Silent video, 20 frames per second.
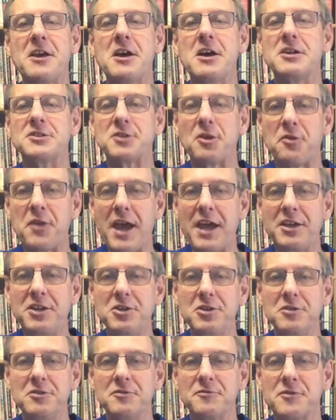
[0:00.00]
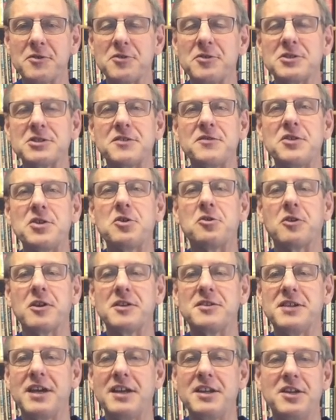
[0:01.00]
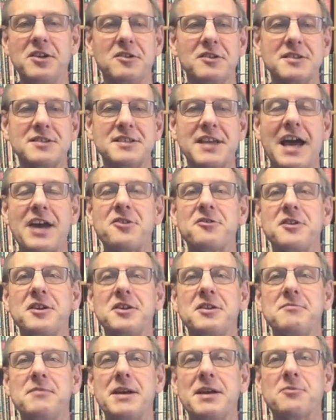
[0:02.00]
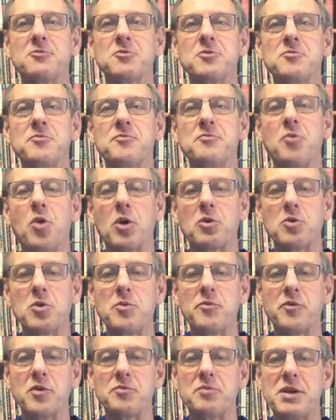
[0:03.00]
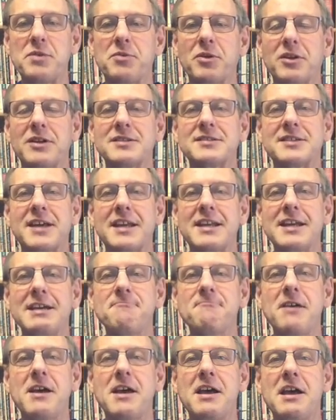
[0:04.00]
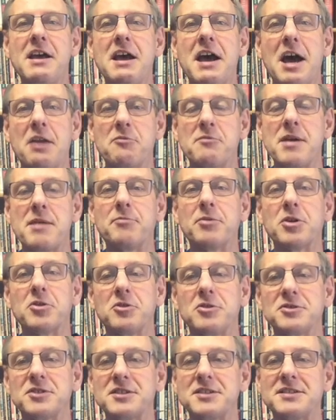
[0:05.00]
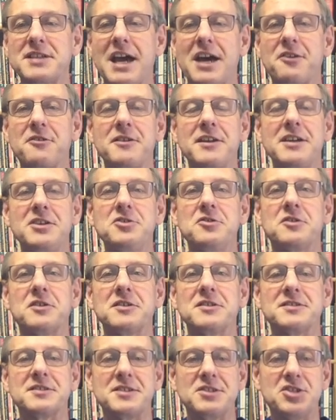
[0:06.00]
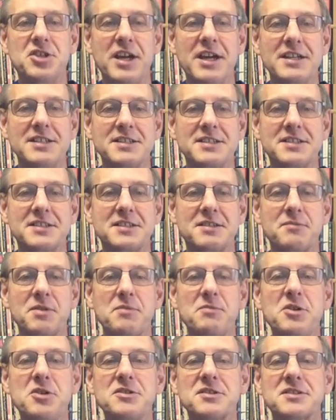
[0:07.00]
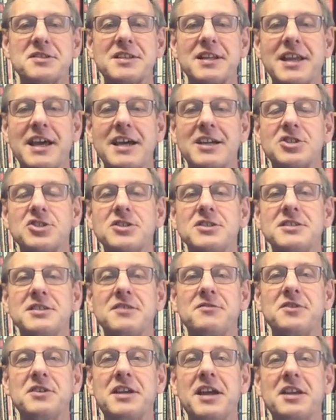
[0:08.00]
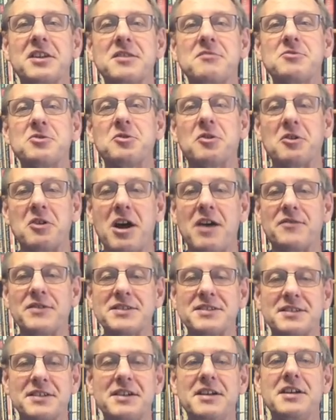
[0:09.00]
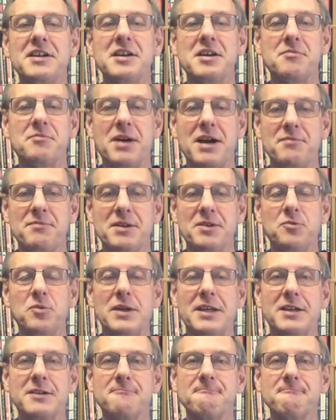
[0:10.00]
So thank you for those of you who are attending on Saturday to make more room for people on Sunday. And remember, those on Saturday, you can suggest some of the music selections if you get them to our office by midweek.